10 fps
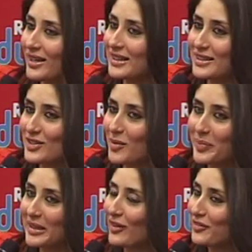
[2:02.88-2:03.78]
running and
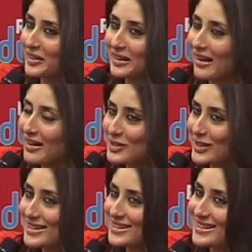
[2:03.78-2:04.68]
jumping off in car
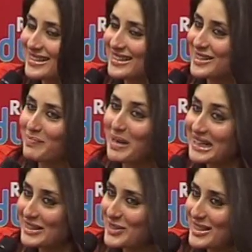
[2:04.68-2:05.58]
chases and
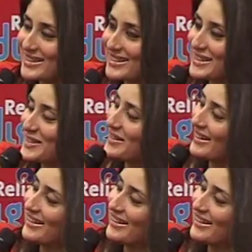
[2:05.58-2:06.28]
bike chases.